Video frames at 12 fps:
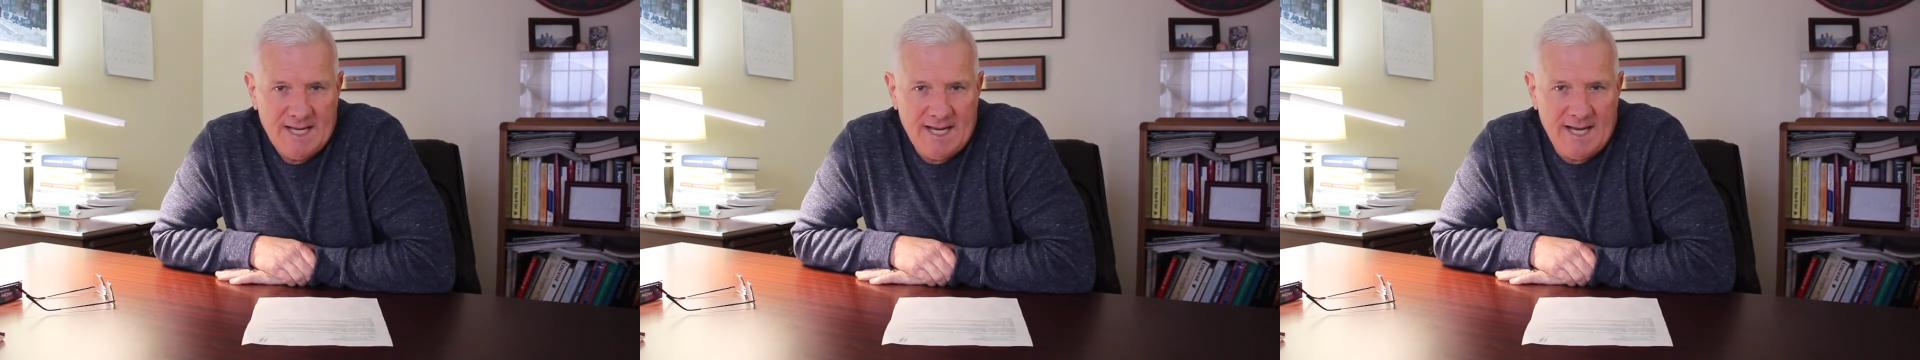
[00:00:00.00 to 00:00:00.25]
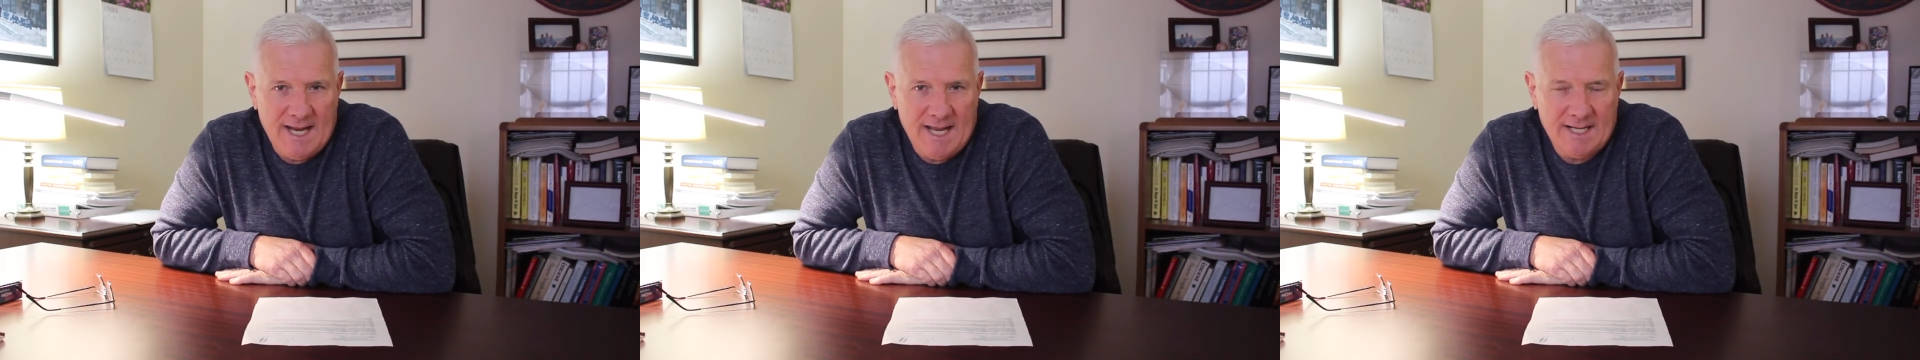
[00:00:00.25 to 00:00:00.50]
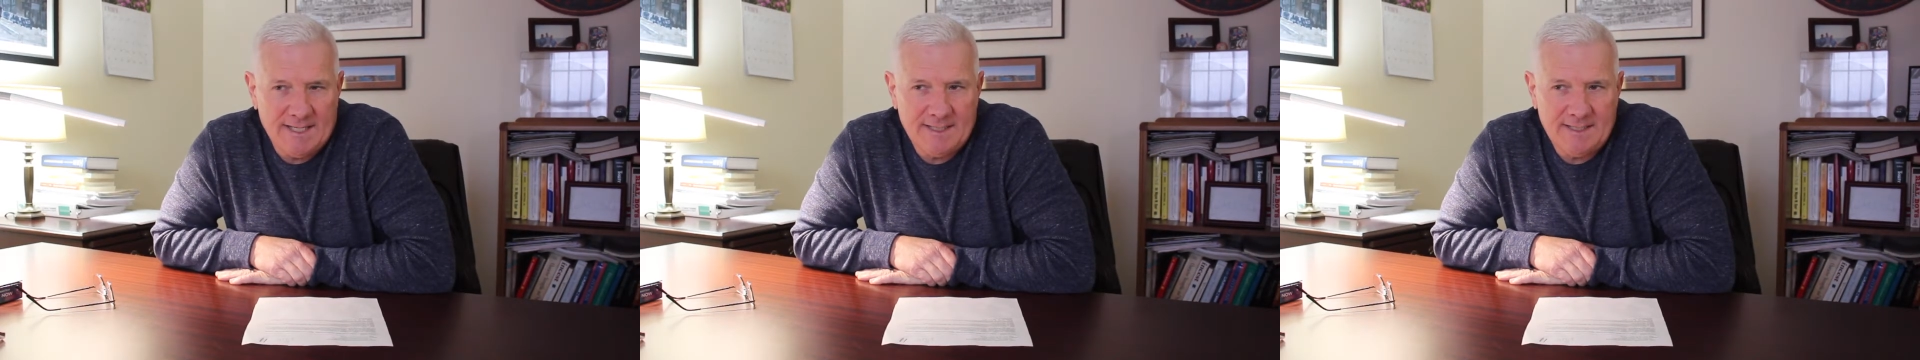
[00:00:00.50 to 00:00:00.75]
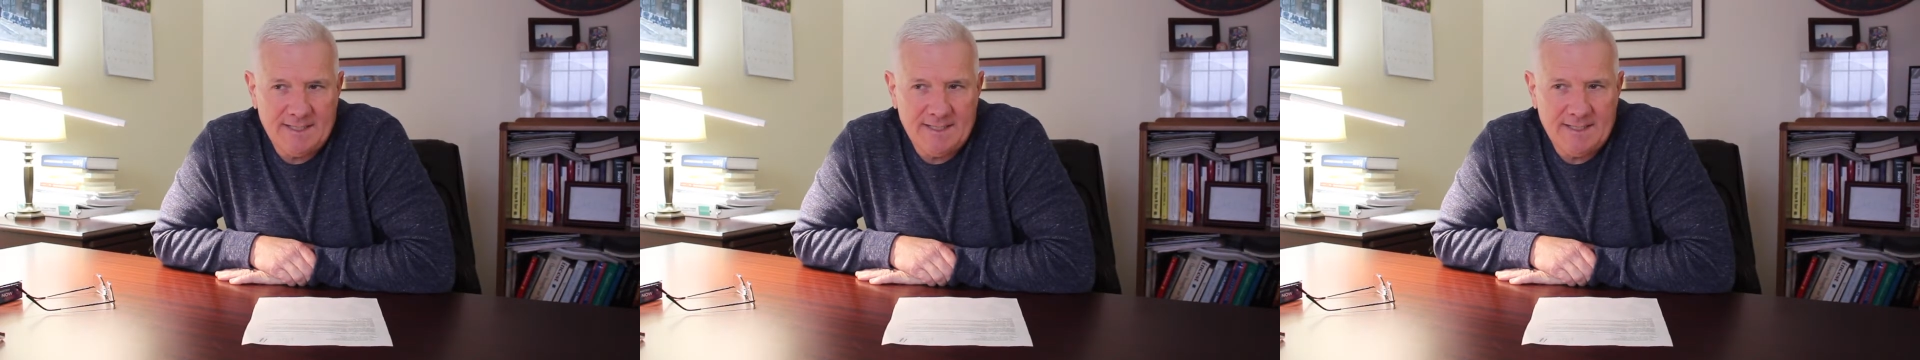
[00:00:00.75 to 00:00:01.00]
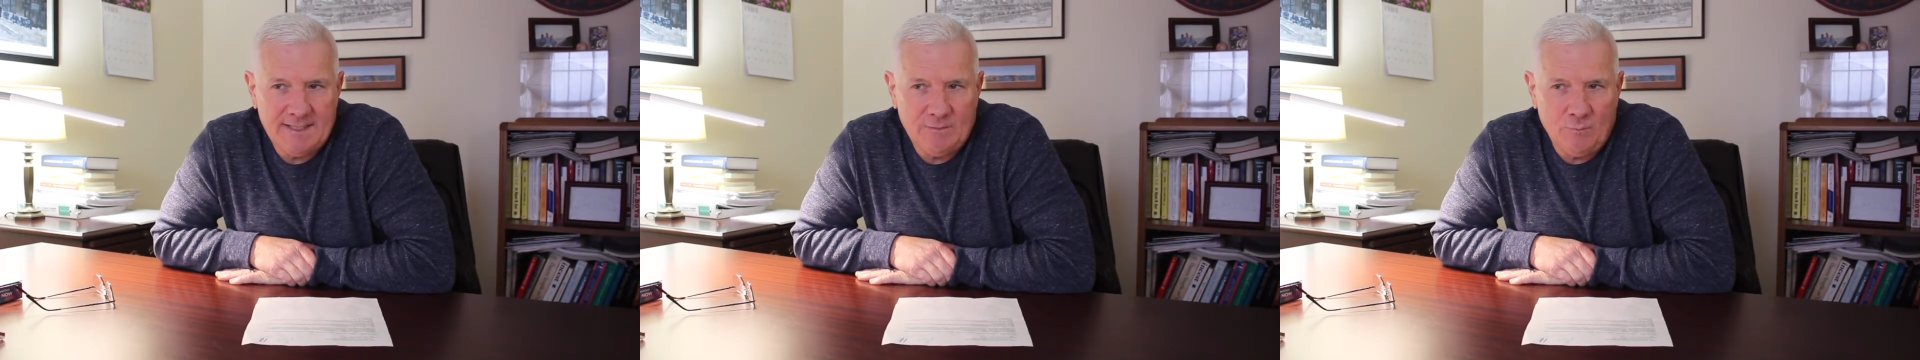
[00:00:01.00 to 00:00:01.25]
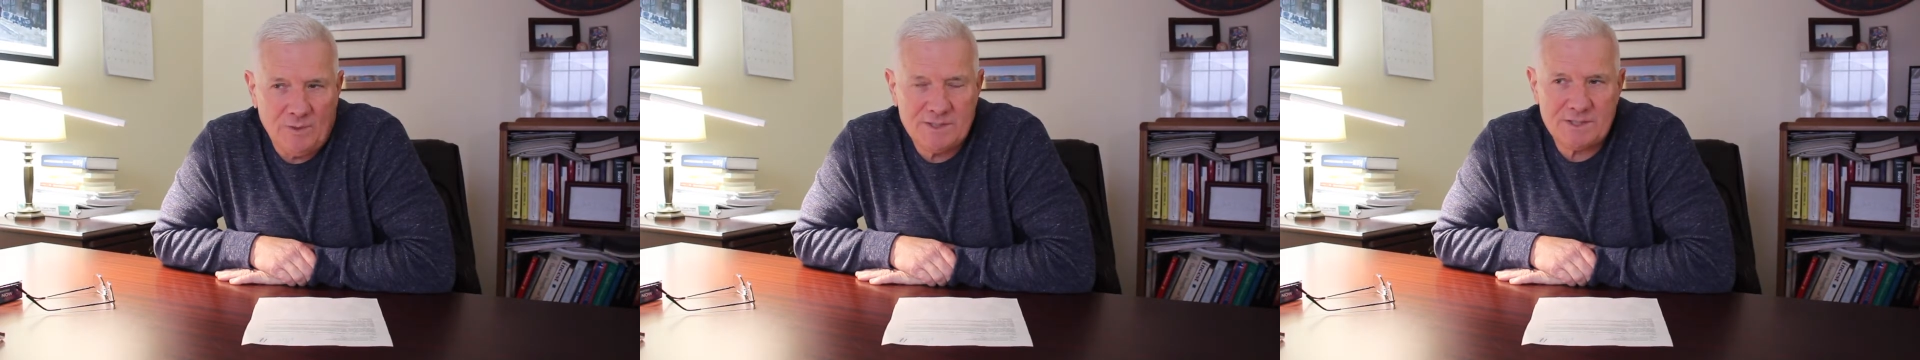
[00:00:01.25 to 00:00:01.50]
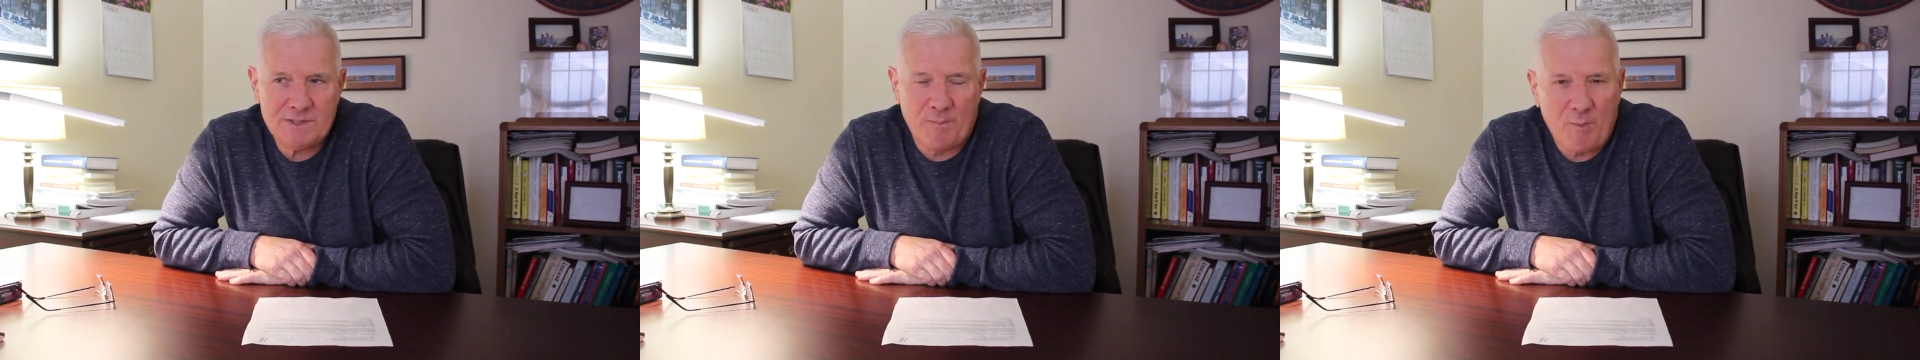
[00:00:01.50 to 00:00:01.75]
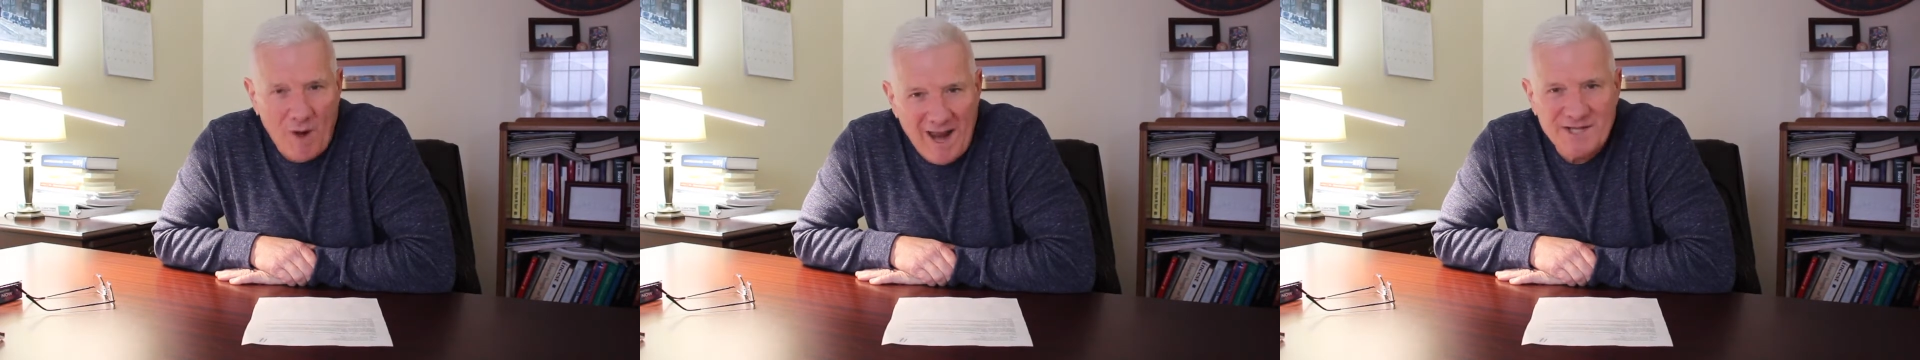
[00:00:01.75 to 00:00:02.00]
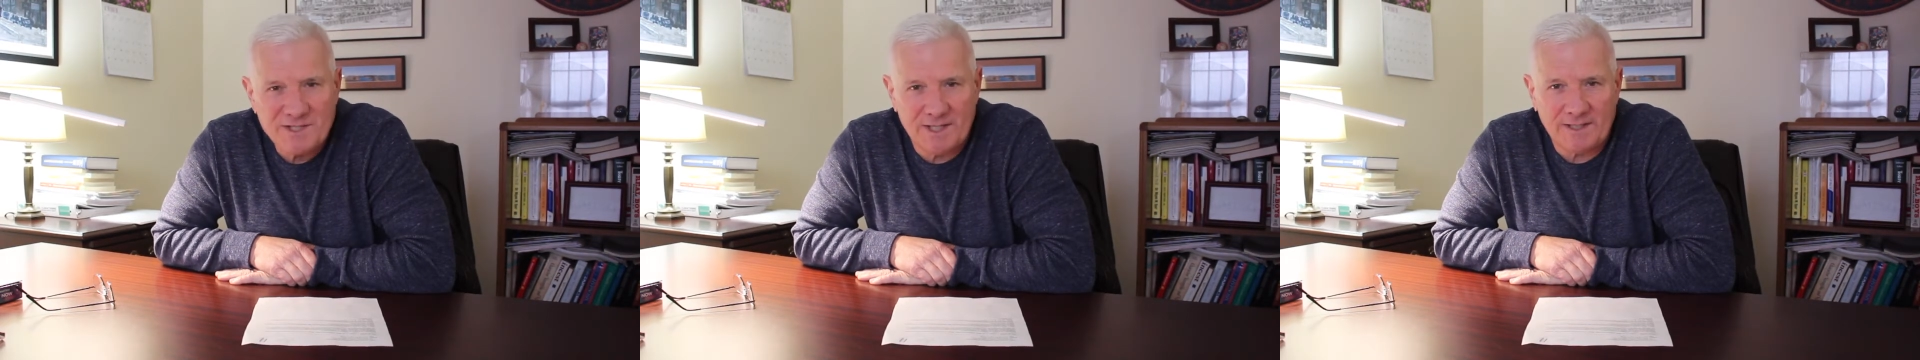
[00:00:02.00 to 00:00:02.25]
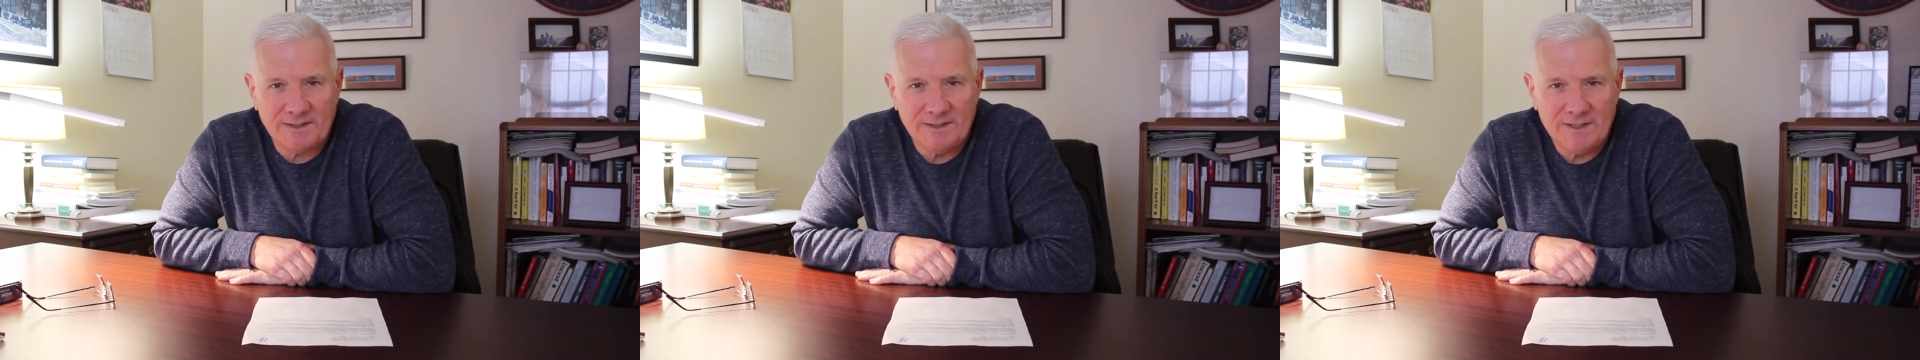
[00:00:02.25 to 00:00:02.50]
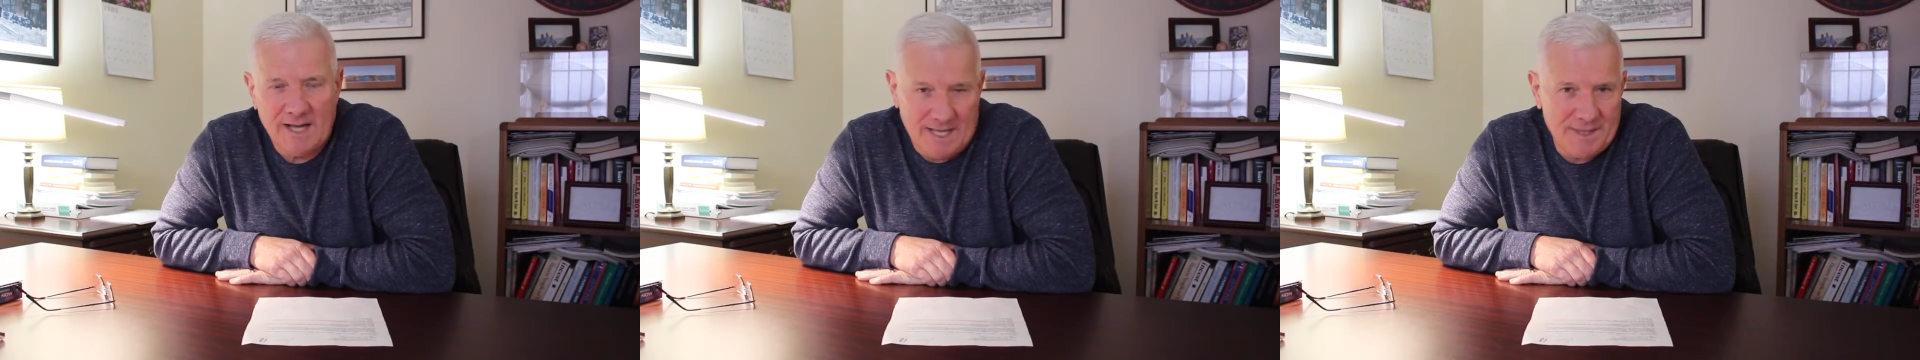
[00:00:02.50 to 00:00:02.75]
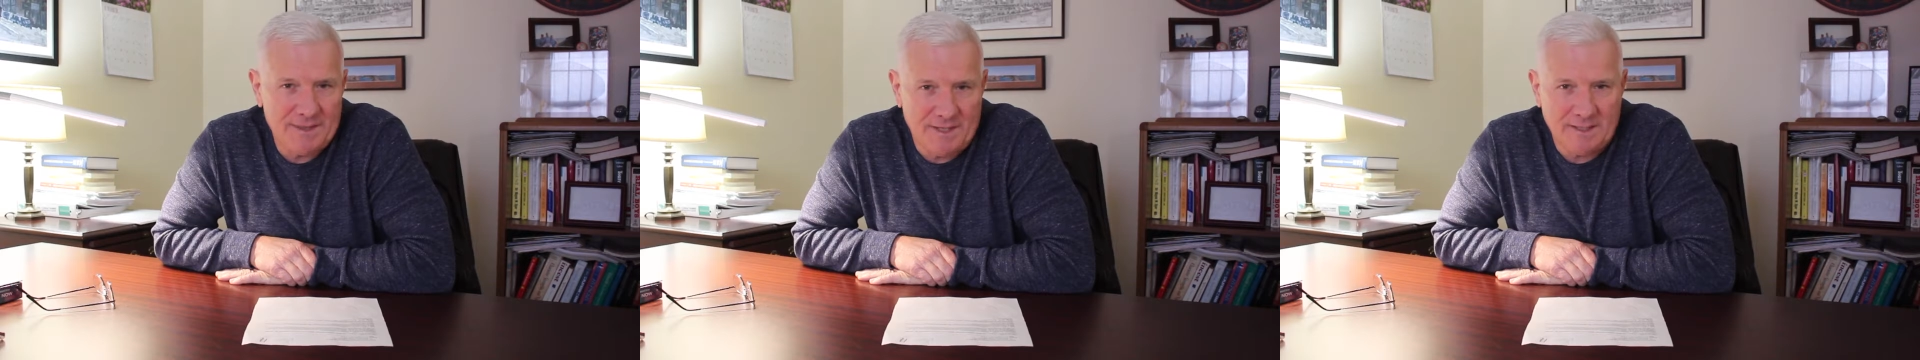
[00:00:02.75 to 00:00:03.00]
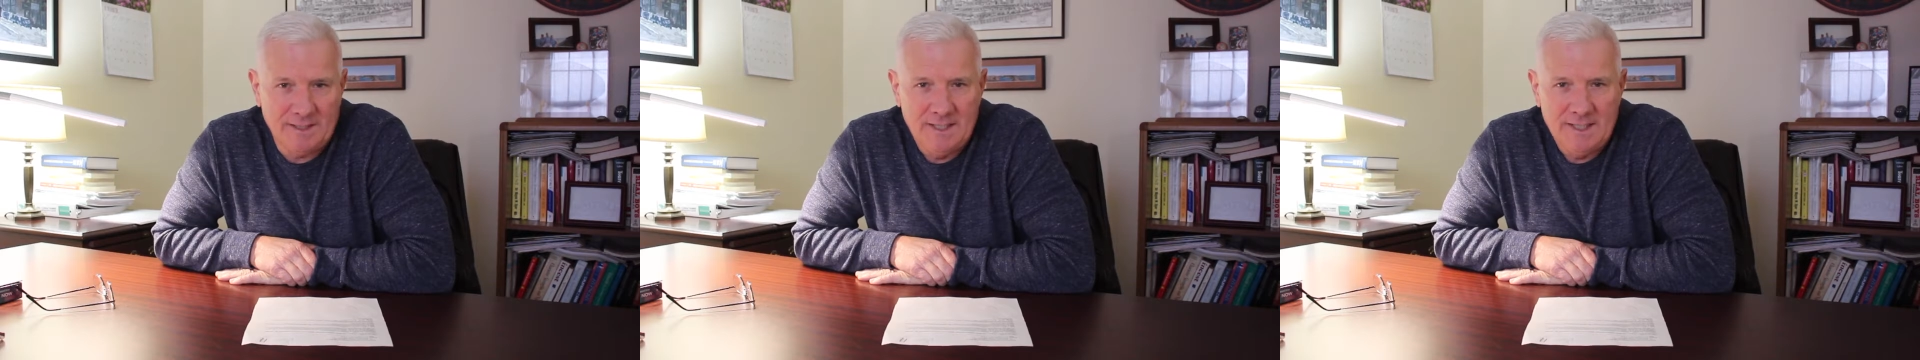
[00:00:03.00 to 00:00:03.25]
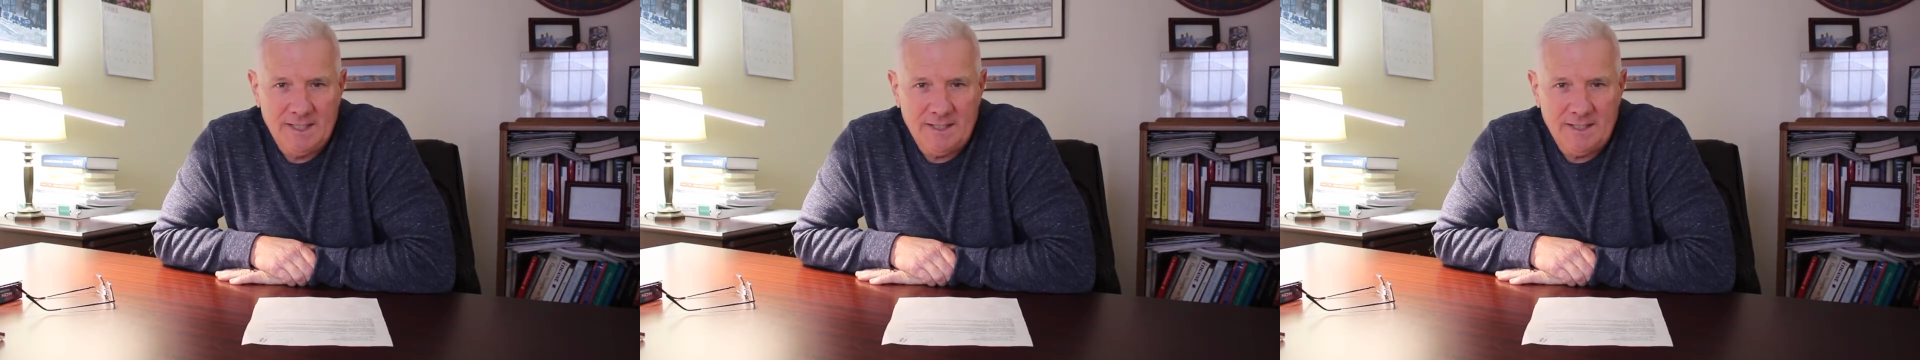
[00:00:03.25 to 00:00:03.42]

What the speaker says: And what's surprising, I think,